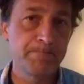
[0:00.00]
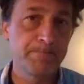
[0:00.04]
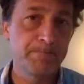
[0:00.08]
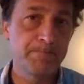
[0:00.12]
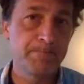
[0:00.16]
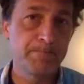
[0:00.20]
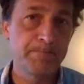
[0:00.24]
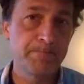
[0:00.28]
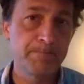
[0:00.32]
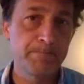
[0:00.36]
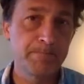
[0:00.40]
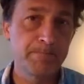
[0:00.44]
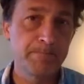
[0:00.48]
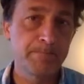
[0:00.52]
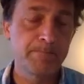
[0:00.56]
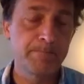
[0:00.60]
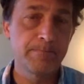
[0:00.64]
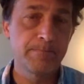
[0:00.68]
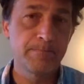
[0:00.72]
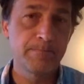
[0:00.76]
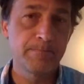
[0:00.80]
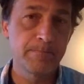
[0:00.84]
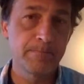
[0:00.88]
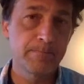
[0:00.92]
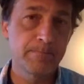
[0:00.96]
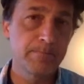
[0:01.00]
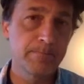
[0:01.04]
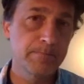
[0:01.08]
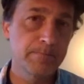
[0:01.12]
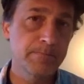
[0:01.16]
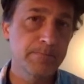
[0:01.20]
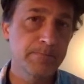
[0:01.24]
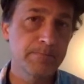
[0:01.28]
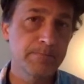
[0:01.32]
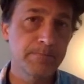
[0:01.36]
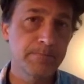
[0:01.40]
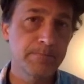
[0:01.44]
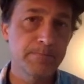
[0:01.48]

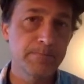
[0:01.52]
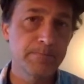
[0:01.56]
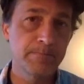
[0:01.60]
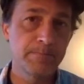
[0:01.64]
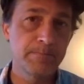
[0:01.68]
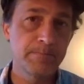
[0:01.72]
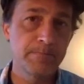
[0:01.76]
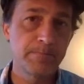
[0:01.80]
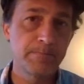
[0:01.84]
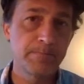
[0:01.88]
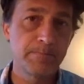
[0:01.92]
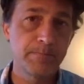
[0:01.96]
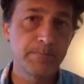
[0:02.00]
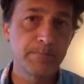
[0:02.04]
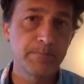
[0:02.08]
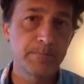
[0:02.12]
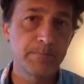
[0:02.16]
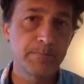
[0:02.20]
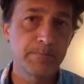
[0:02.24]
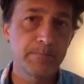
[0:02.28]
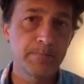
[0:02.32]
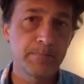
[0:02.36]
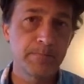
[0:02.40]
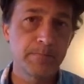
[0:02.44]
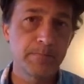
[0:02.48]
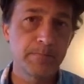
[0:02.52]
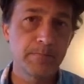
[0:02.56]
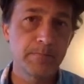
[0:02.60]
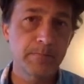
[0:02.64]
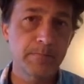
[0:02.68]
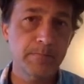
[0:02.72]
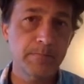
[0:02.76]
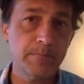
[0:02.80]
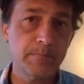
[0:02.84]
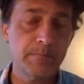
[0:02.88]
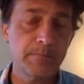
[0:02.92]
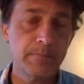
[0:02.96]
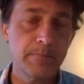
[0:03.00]

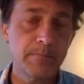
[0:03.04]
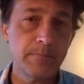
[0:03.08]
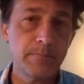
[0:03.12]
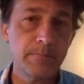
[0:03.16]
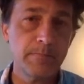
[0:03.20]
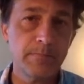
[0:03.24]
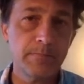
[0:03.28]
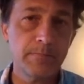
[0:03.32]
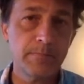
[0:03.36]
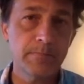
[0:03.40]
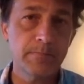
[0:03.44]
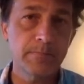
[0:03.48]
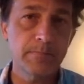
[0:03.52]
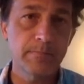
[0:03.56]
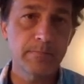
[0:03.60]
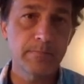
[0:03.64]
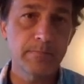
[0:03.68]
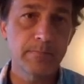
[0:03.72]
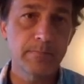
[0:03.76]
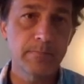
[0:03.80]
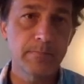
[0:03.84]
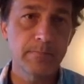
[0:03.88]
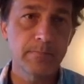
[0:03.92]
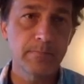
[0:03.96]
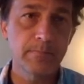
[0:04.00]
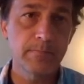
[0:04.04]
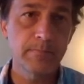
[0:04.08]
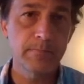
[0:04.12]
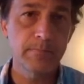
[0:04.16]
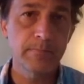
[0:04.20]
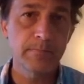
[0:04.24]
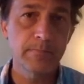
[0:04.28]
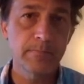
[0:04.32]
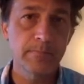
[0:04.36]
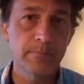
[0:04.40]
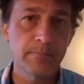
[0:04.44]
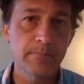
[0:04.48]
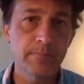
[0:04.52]

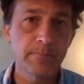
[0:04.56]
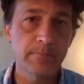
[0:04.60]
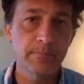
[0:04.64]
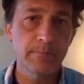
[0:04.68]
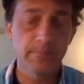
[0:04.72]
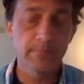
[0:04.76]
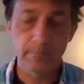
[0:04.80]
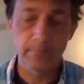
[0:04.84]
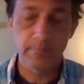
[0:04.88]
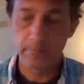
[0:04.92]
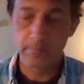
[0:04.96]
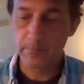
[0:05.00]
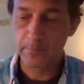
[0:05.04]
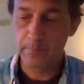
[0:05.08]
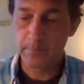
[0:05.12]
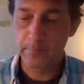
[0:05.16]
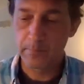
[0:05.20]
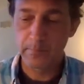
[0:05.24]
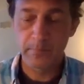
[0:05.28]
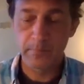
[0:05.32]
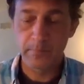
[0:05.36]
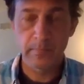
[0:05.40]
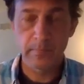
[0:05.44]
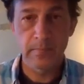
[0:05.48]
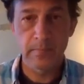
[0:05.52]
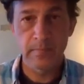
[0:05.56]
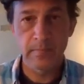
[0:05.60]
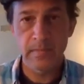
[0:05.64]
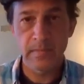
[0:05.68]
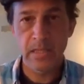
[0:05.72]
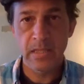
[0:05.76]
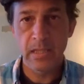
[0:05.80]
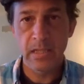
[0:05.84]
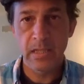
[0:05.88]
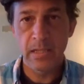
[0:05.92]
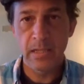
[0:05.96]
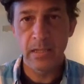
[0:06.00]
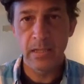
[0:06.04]

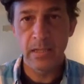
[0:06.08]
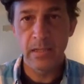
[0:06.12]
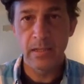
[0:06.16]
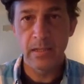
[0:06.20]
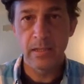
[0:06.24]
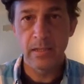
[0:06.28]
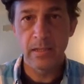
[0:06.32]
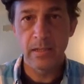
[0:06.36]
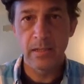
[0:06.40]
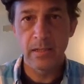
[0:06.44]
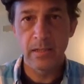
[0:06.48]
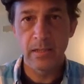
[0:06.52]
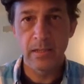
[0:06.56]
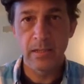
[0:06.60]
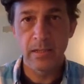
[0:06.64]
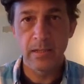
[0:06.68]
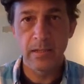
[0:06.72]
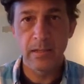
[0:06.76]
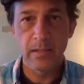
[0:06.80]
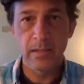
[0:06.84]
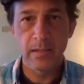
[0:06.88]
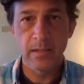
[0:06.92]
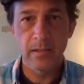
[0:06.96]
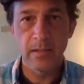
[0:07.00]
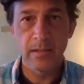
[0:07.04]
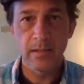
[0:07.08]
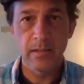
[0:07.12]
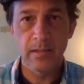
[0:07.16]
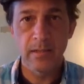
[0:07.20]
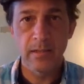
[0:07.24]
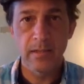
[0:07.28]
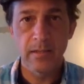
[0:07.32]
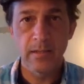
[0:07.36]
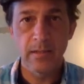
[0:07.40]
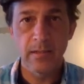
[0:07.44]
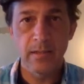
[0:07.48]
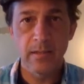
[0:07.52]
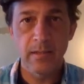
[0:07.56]

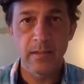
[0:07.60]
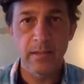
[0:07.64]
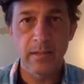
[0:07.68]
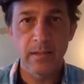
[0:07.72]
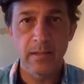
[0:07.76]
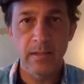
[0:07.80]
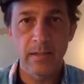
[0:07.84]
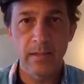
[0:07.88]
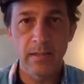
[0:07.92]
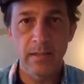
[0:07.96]
(silent)